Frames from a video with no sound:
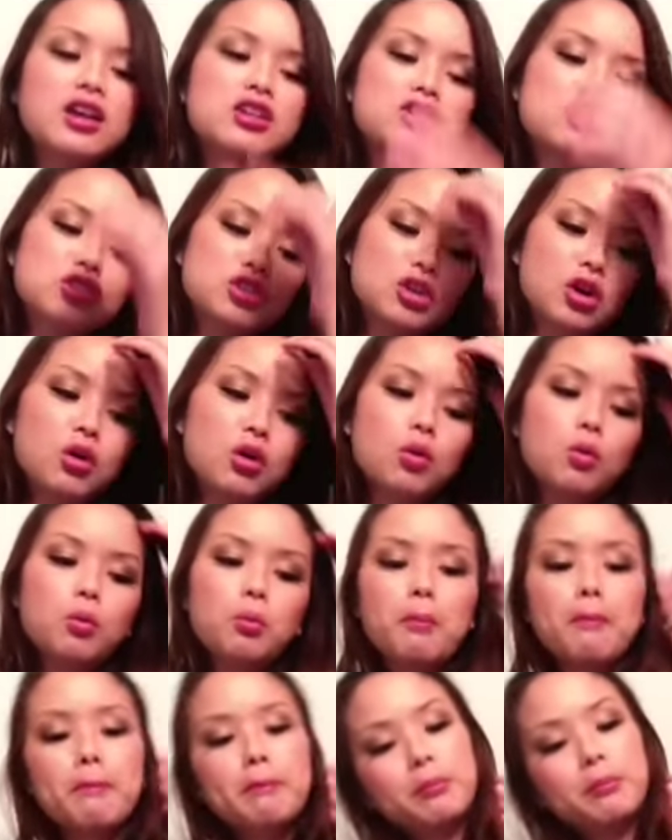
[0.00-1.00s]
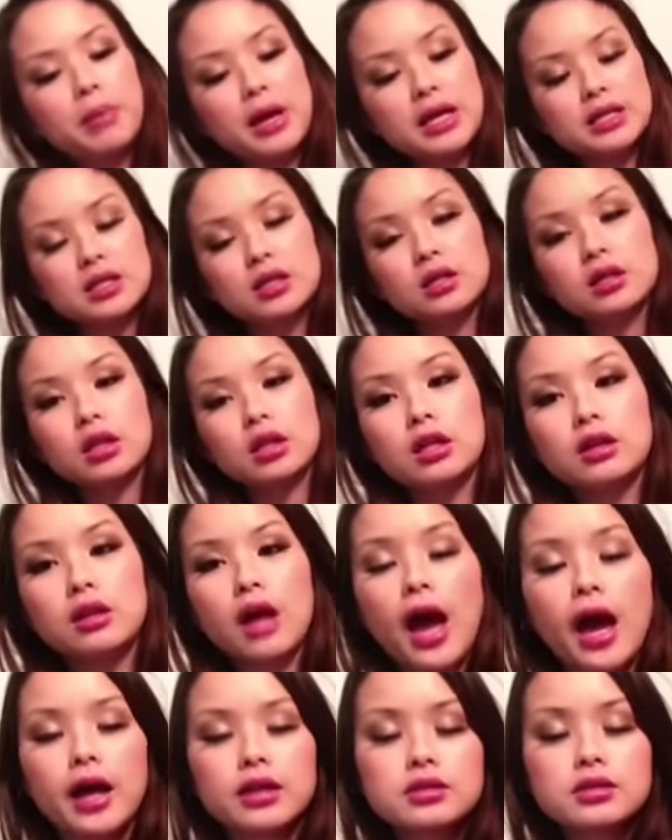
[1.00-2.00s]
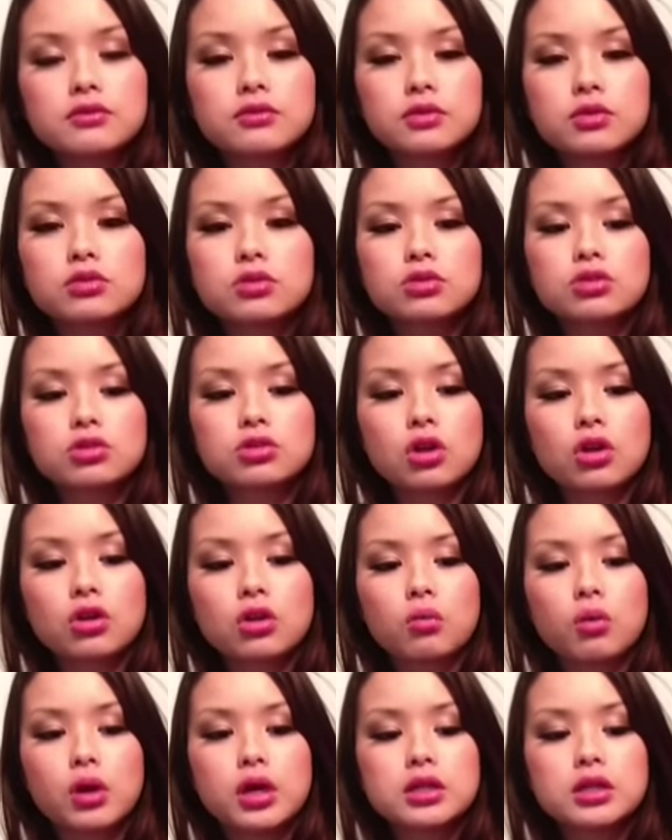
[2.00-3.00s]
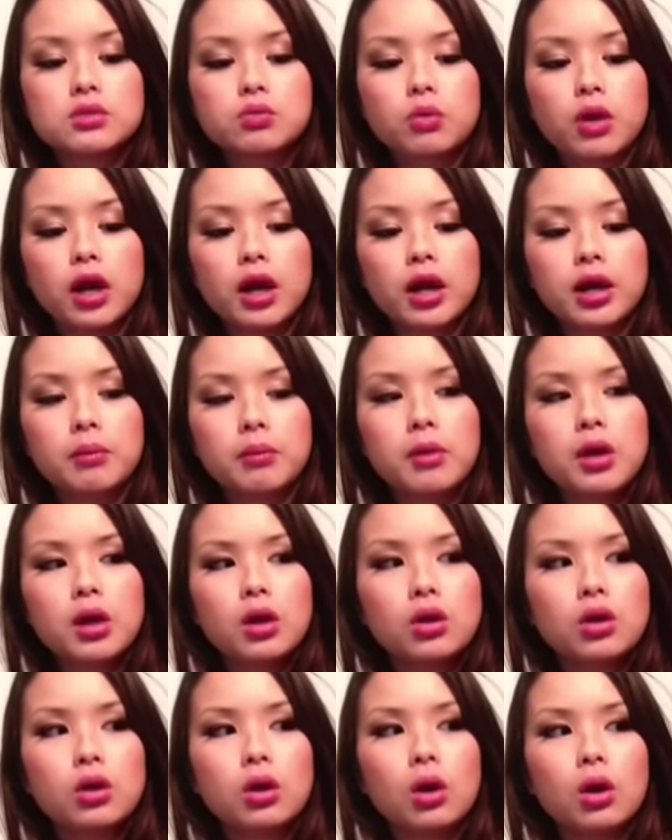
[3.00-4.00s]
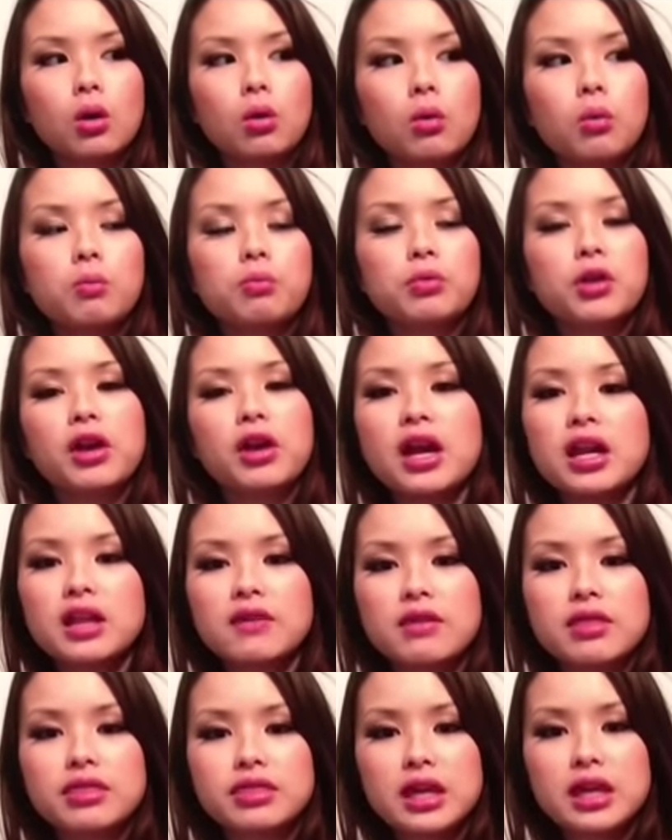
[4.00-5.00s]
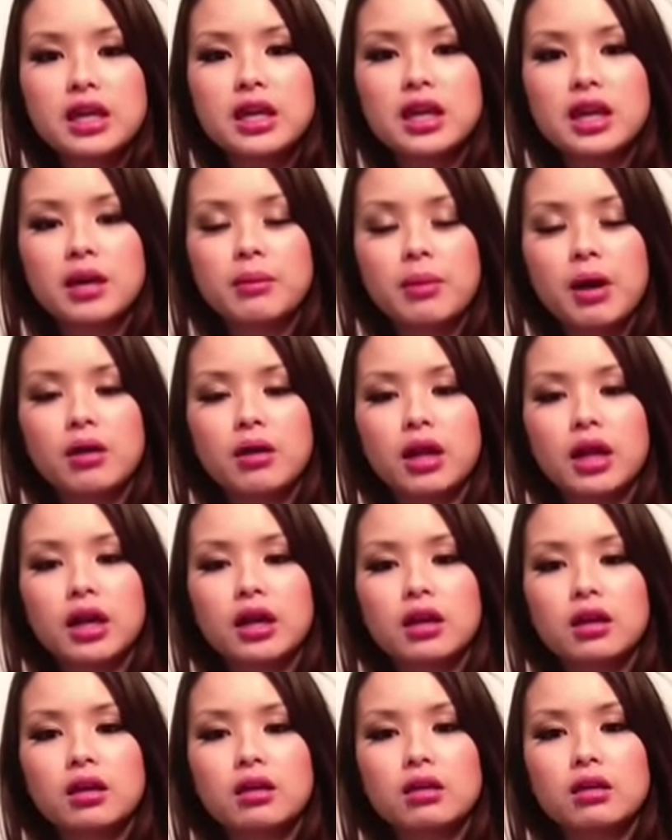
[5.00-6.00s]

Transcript: So basically, the active users are the ones where you know, they're not even thinking about like,